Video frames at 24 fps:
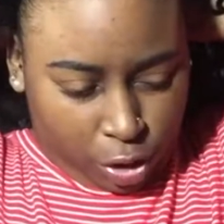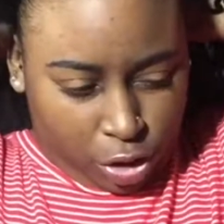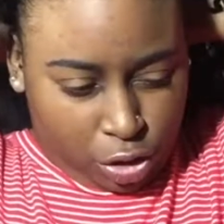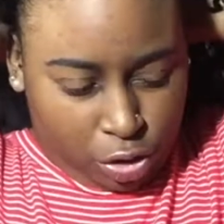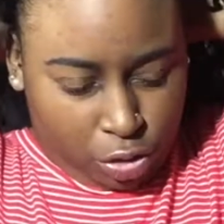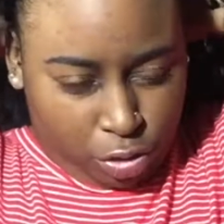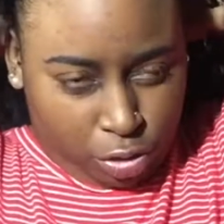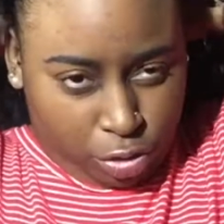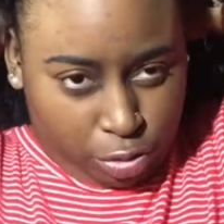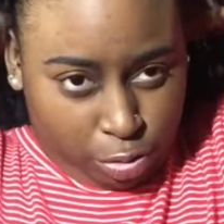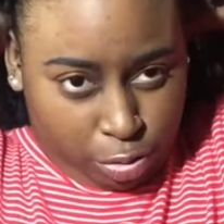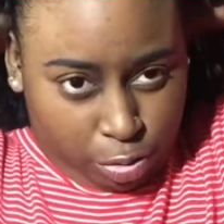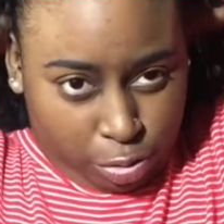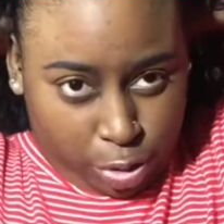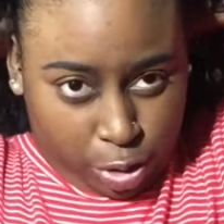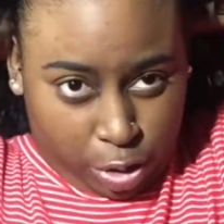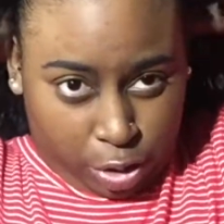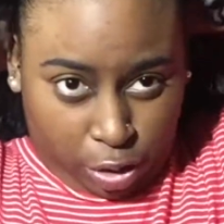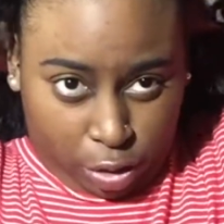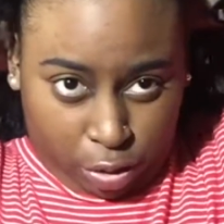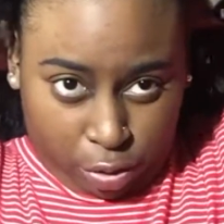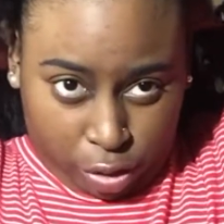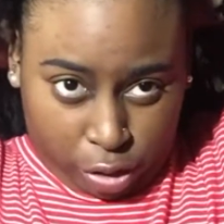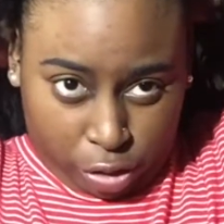you
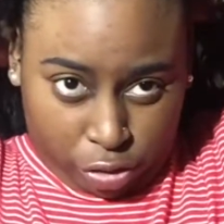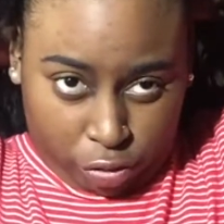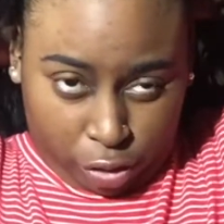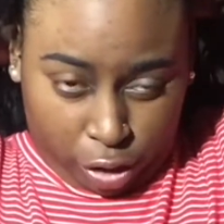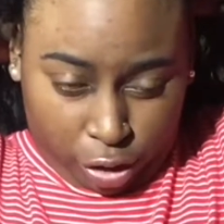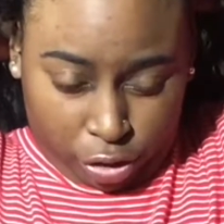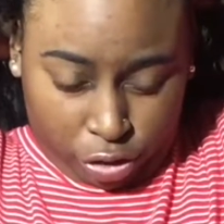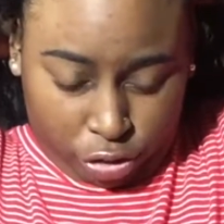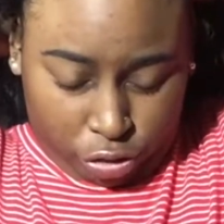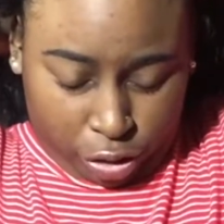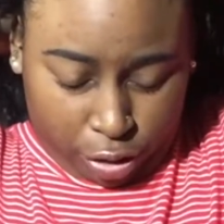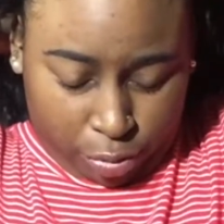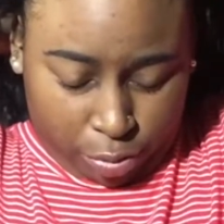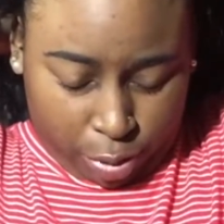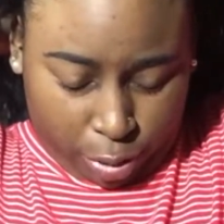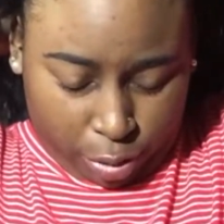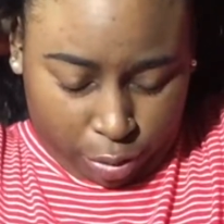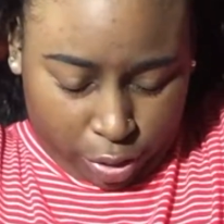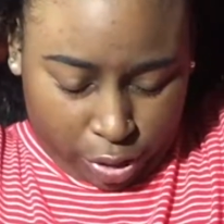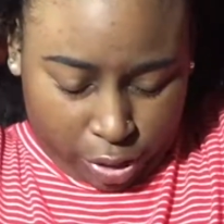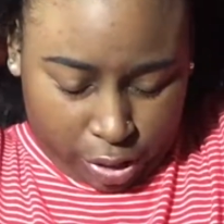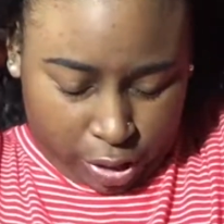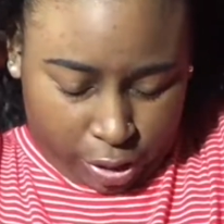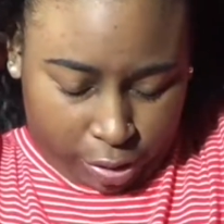put on a bra
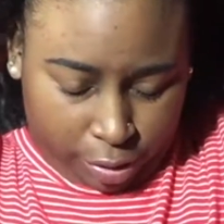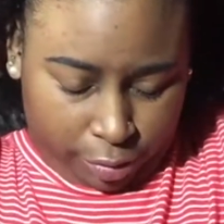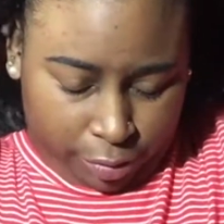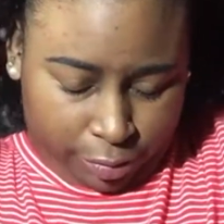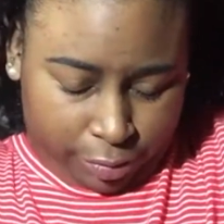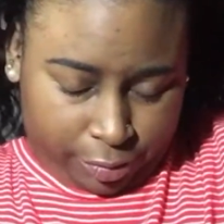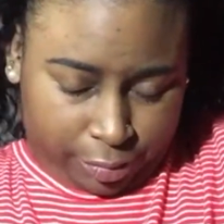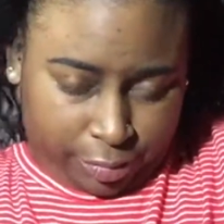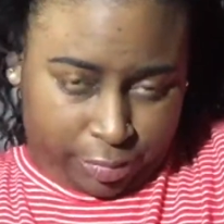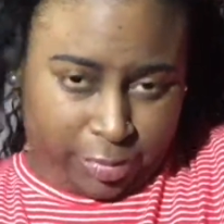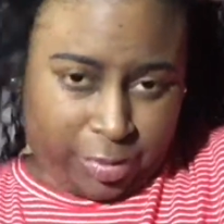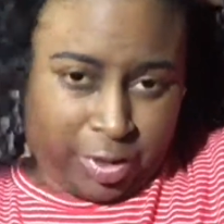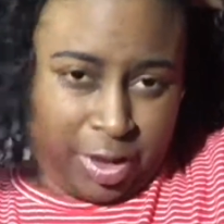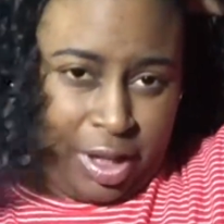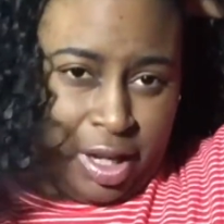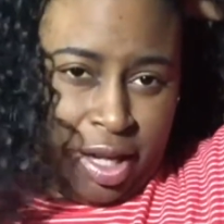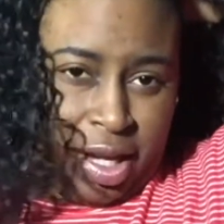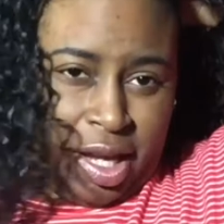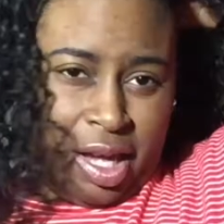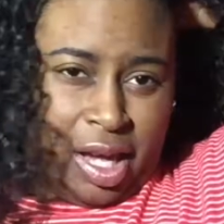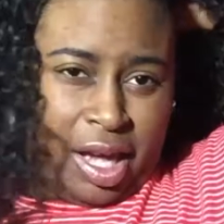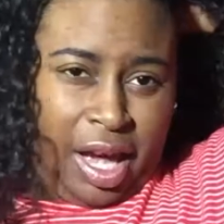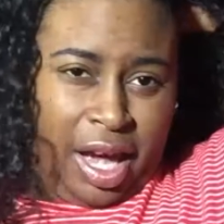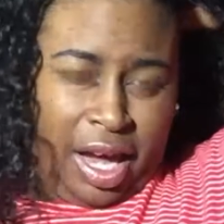ponytail,
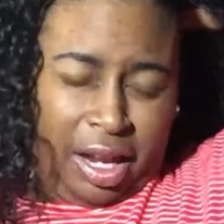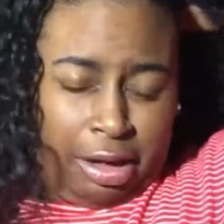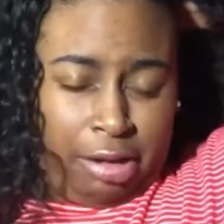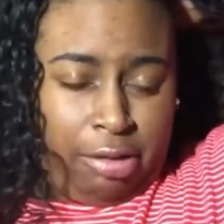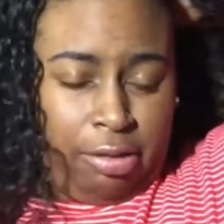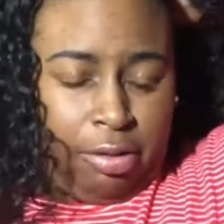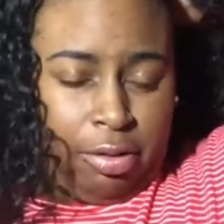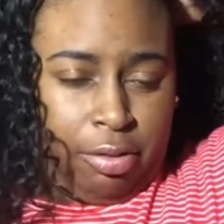I